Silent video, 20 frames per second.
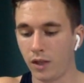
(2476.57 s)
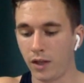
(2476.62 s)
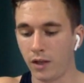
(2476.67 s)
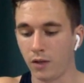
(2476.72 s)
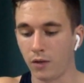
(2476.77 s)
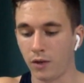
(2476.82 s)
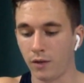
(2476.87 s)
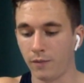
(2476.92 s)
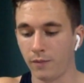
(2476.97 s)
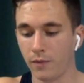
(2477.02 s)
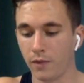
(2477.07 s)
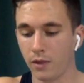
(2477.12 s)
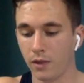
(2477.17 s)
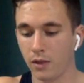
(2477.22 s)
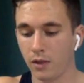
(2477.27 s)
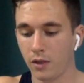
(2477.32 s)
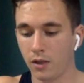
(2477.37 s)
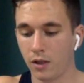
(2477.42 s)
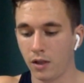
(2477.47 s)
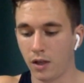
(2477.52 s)
I agree.
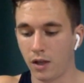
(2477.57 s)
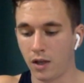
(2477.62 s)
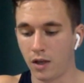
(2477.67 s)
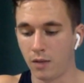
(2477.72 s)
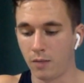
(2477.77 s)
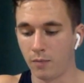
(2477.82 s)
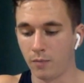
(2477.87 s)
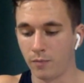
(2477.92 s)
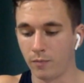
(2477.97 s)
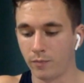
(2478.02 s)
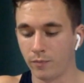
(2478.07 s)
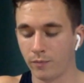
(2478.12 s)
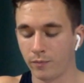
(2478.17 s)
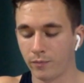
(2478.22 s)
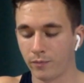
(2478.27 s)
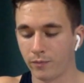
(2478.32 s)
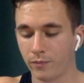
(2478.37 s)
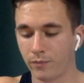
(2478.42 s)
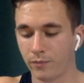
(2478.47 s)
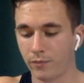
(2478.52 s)
Um,
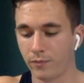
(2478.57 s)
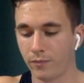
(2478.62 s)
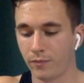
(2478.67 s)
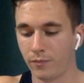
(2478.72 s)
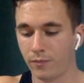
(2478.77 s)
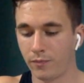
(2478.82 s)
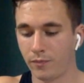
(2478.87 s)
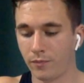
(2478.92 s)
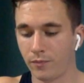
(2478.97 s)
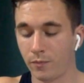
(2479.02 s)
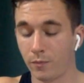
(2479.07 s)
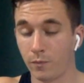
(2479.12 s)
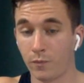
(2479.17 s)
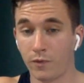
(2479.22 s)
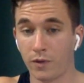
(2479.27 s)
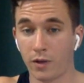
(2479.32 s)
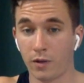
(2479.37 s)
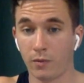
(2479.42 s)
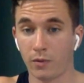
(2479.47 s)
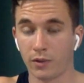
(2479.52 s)

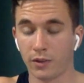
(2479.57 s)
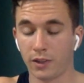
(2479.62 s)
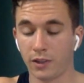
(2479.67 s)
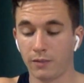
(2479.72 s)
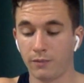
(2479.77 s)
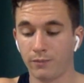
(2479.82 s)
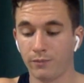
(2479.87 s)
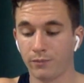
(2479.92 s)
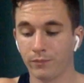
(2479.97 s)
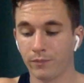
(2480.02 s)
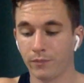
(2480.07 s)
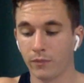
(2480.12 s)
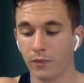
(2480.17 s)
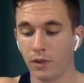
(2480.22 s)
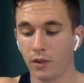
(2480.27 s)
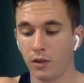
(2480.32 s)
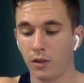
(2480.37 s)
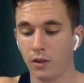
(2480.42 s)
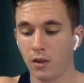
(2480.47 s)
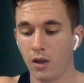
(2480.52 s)
very well said.
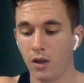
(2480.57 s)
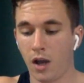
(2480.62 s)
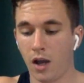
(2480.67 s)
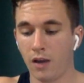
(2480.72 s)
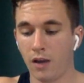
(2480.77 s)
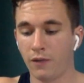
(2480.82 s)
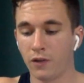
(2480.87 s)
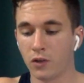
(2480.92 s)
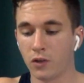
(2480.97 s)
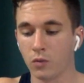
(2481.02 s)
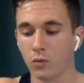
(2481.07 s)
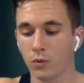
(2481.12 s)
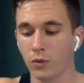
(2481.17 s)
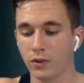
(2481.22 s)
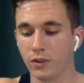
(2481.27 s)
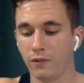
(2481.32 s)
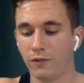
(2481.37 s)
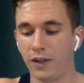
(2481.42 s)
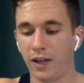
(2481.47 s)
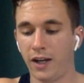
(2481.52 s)
Unofficial
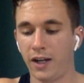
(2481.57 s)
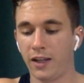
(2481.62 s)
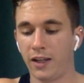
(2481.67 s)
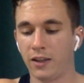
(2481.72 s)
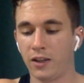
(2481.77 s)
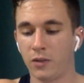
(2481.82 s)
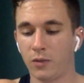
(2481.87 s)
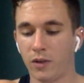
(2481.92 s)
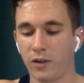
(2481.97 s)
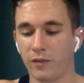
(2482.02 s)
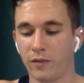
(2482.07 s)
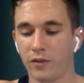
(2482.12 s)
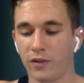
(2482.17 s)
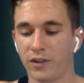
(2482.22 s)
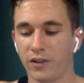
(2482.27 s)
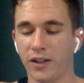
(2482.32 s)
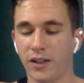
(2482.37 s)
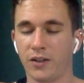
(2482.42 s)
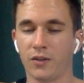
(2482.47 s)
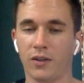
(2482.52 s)
rules of dating in the 21st
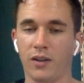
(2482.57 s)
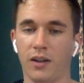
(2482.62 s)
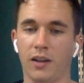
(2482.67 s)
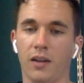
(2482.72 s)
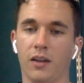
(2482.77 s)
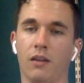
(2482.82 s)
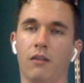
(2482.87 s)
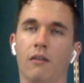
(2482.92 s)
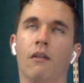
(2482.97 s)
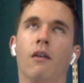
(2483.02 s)
century.